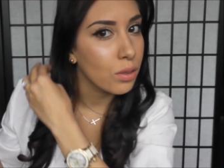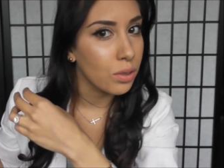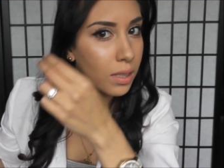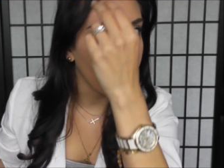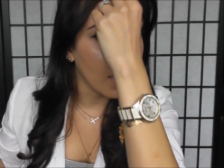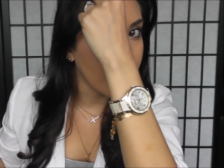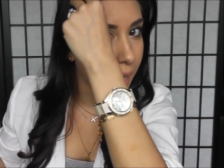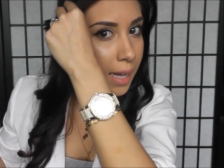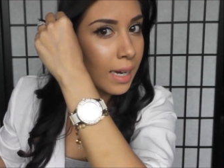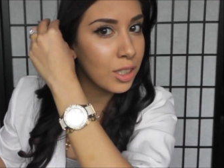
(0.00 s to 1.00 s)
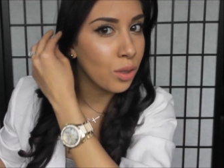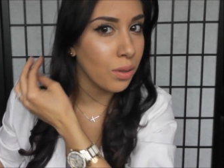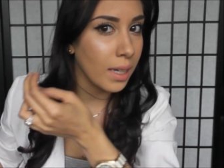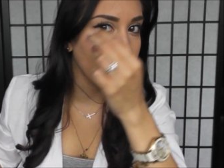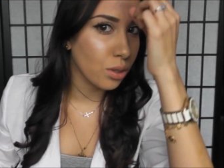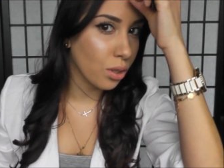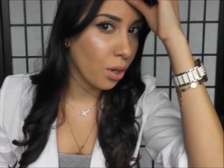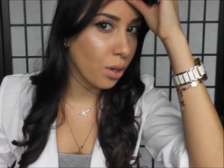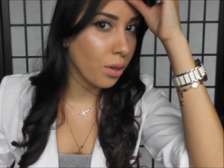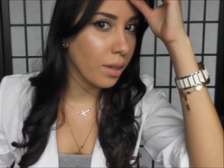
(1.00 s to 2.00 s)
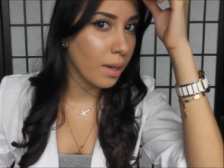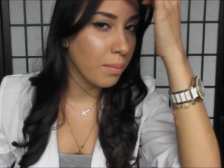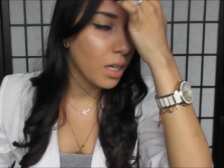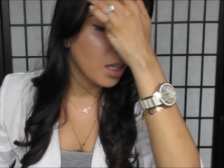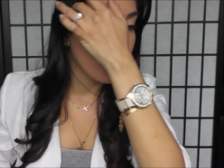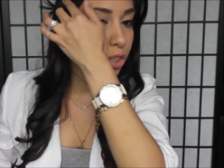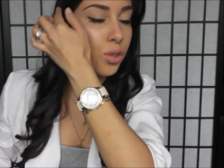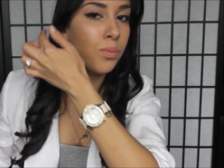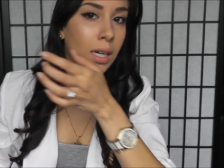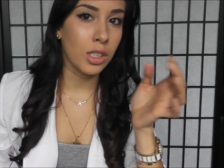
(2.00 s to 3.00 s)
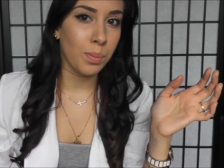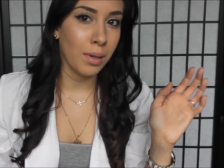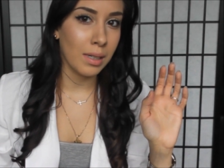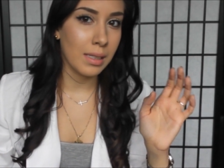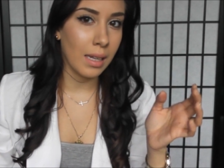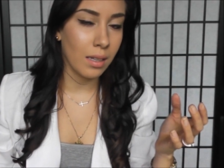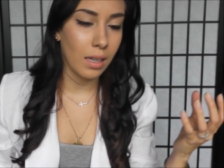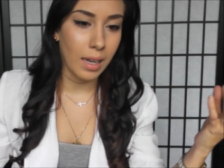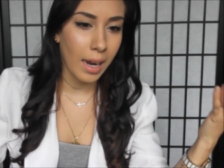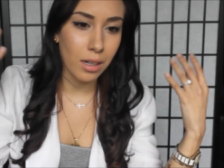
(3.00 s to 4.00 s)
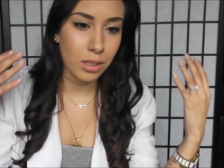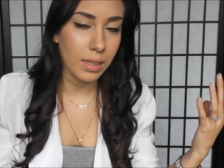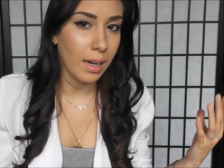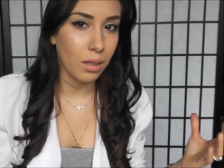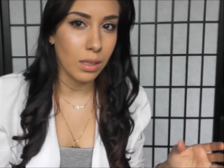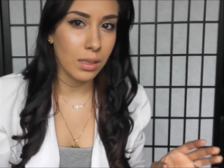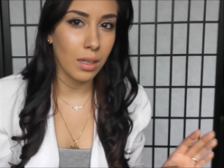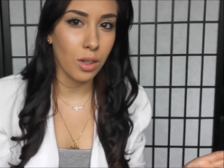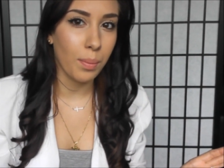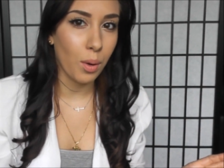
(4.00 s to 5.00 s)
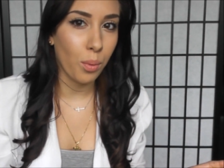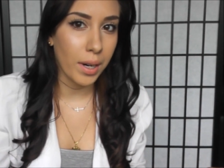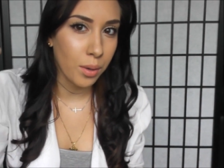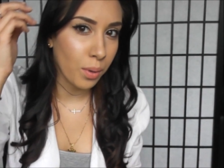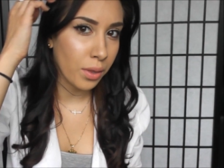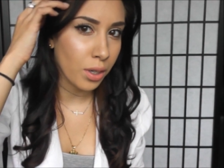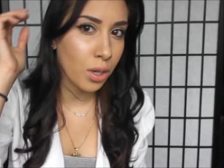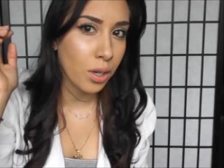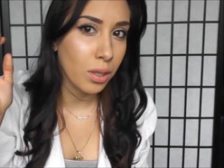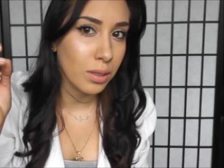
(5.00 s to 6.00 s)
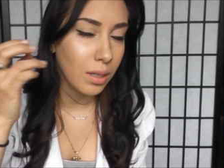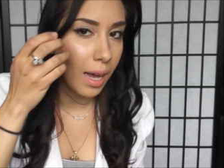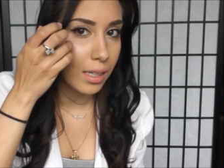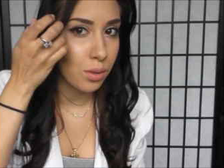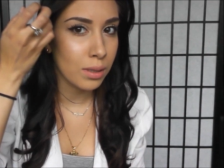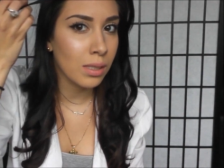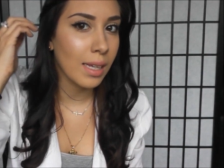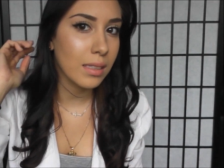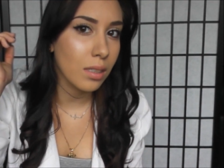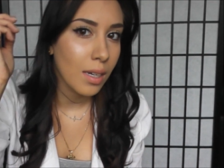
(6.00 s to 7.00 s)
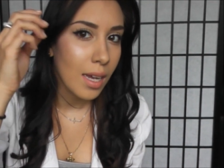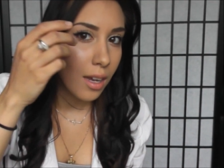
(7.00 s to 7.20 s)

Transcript: So just like that. And I don't like to curl them too much because then the hairstyle looks a little bit weird when they're curled a lot. So I just like to